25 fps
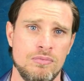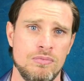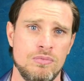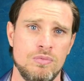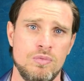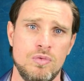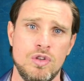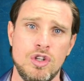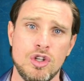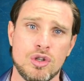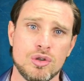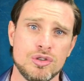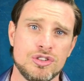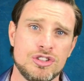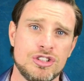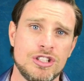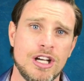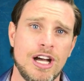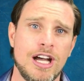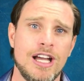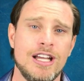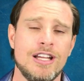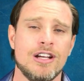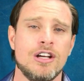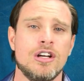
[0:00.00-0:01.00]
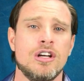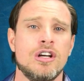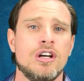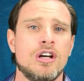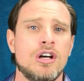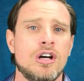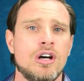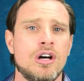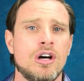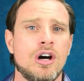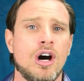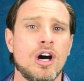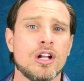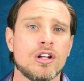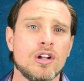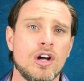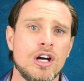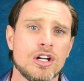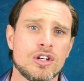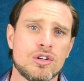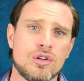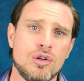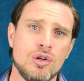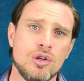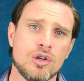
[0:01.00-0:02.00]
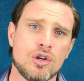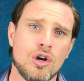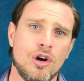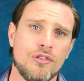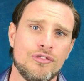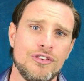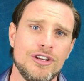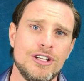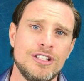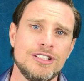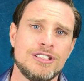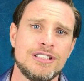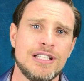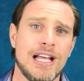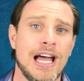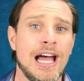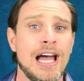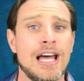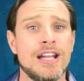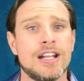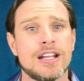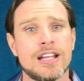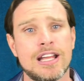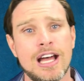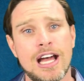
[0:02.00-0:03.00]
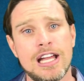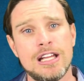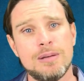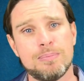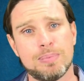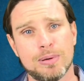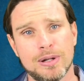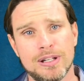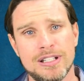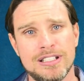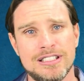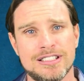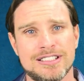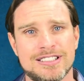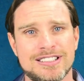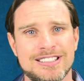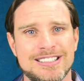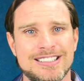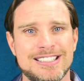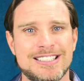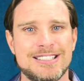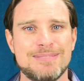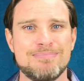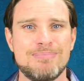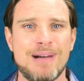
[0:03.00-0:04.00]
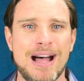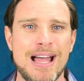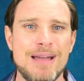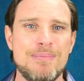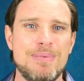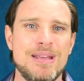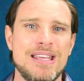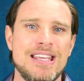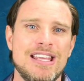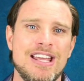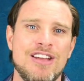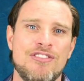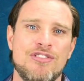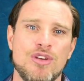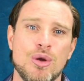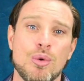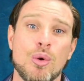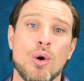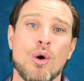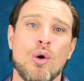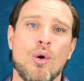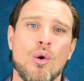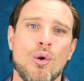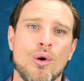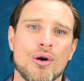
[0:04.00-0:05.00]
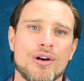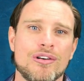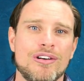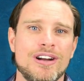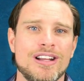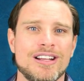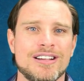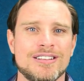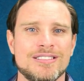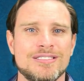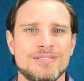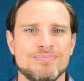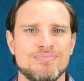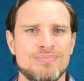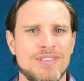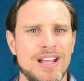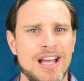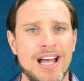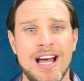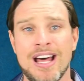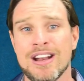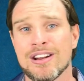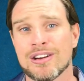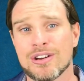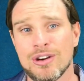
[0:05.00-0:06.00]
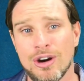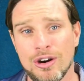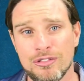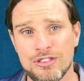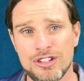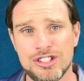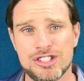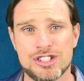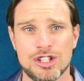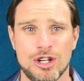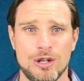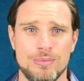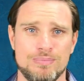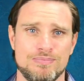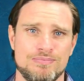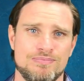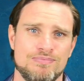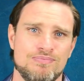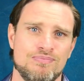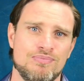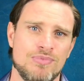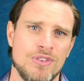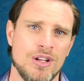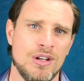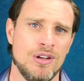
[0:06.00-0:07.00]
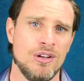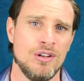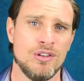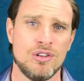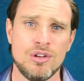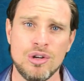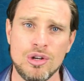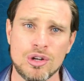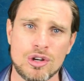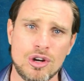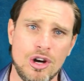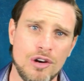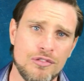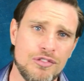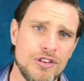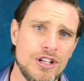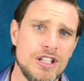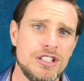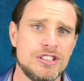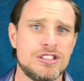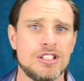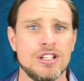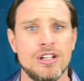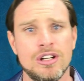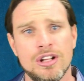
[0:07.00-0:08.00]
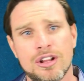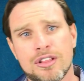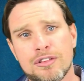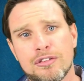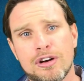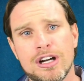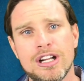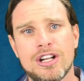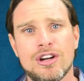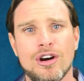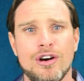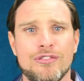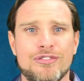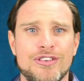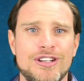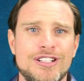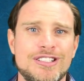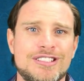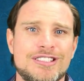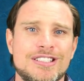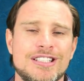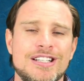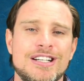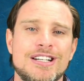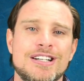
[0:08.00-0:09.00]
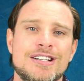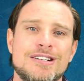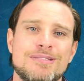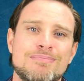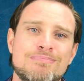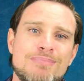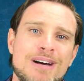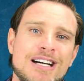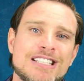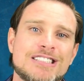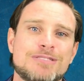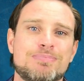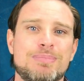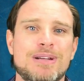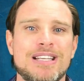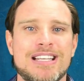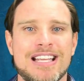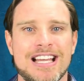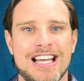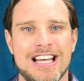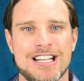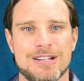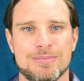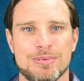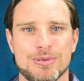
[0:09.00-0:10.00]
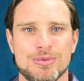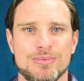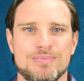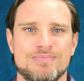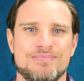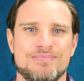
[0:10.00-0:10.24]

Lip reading: You could say, I'd like 2 coffees and a cake, please. Maybe if you were ordering at a coffee shop. 2 coffees, 3 coffees must be countable.